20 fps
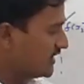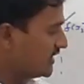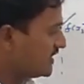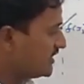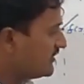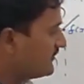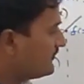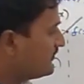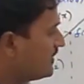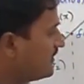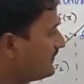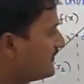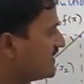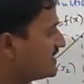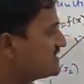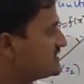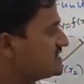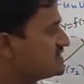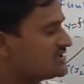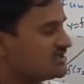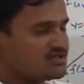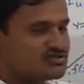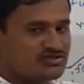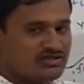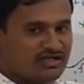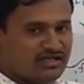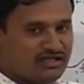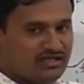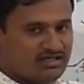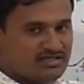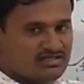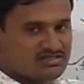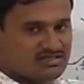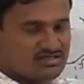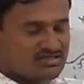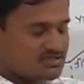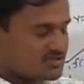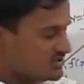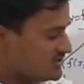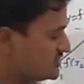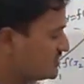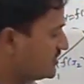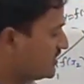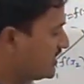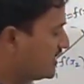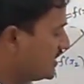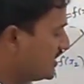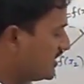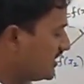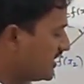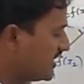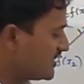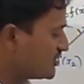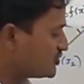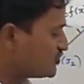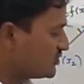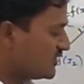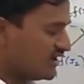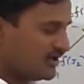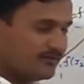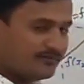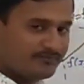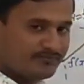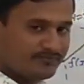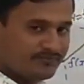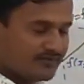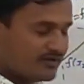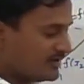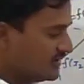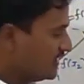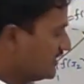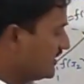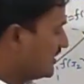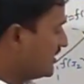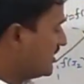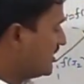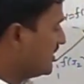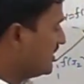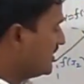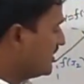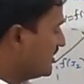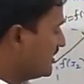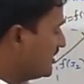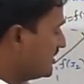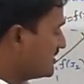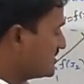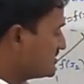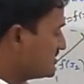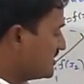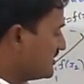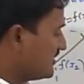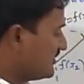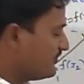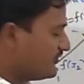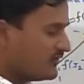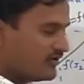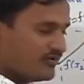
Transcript: f of x is also increases. So here x1 and here it is a f